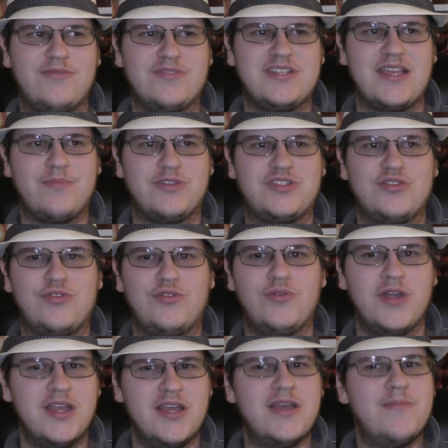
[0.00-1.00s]
able to
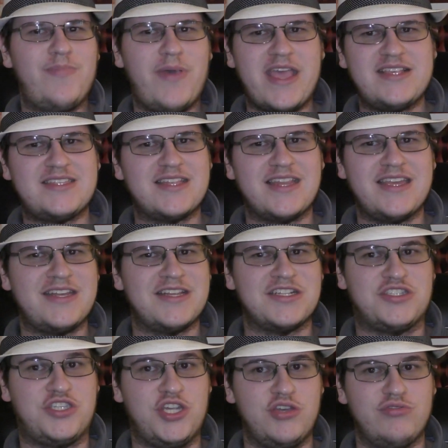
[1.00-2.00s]
basically
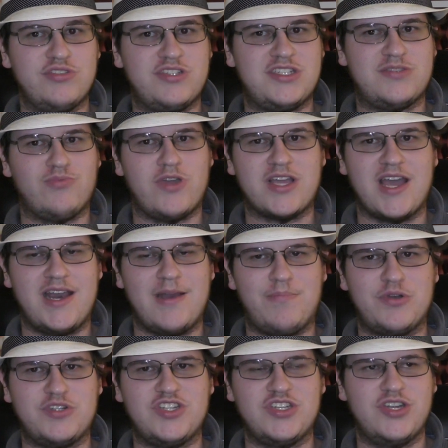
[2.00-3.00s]
deduce what kind of
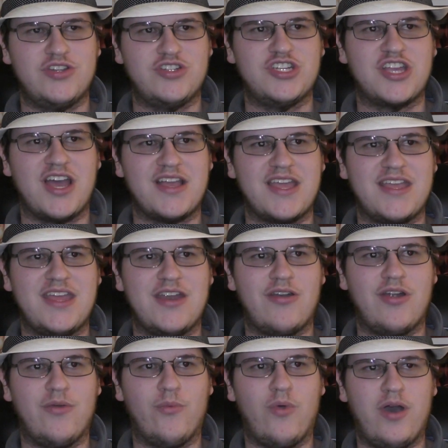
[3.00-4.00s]
person Yoshikage
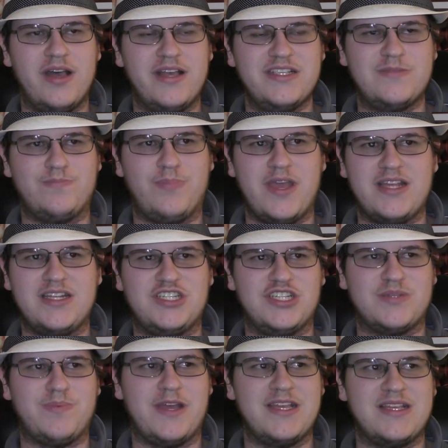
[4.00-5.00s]
Kira was
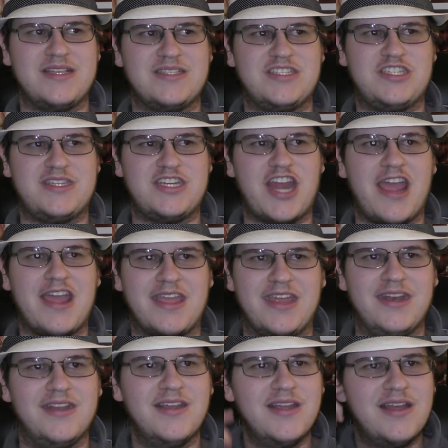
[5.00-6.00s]
just by his
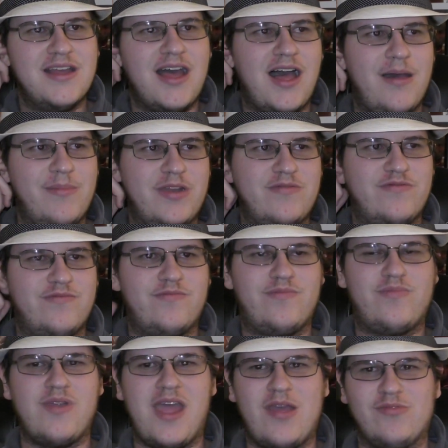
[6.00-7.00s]
jacket,
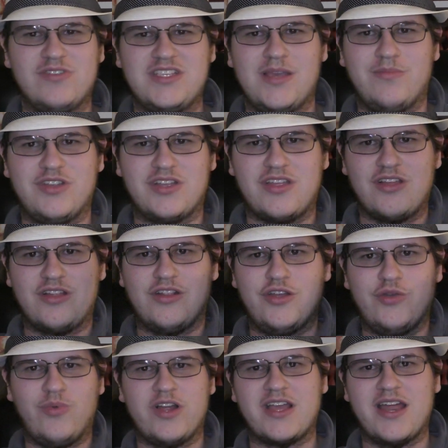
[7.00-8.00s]
and was able to
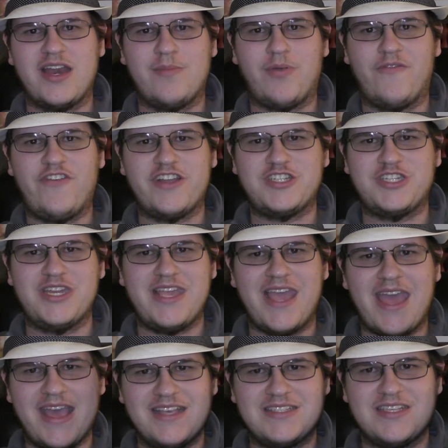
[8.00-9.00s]
conclude what kind of profession he
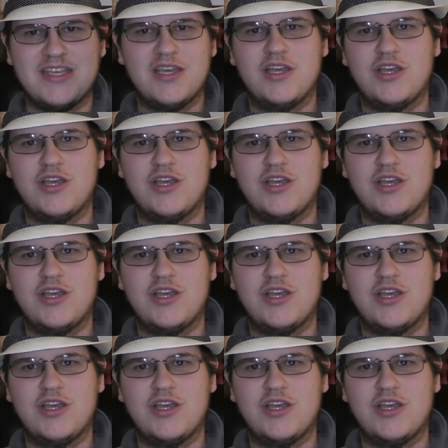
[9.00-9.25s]
has,